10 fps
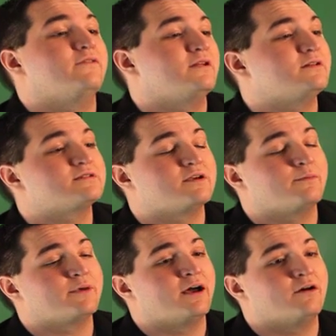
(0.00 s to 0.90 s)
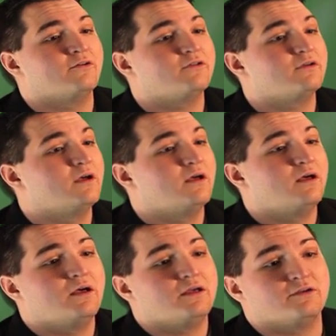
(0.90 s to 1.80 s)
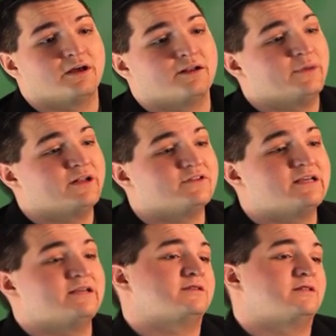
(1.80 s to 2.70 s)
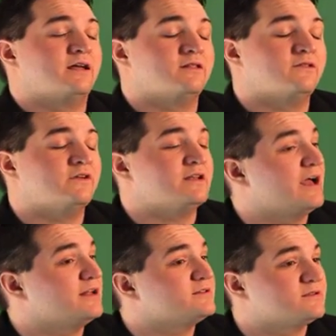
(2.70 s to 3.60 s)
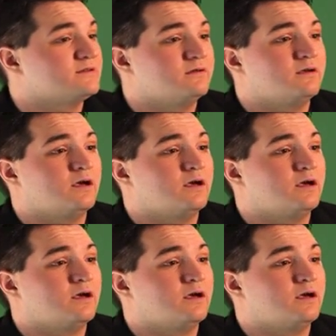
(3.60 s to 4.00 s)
of it that's coming out. You got a bit of a taste of that in the vignettes.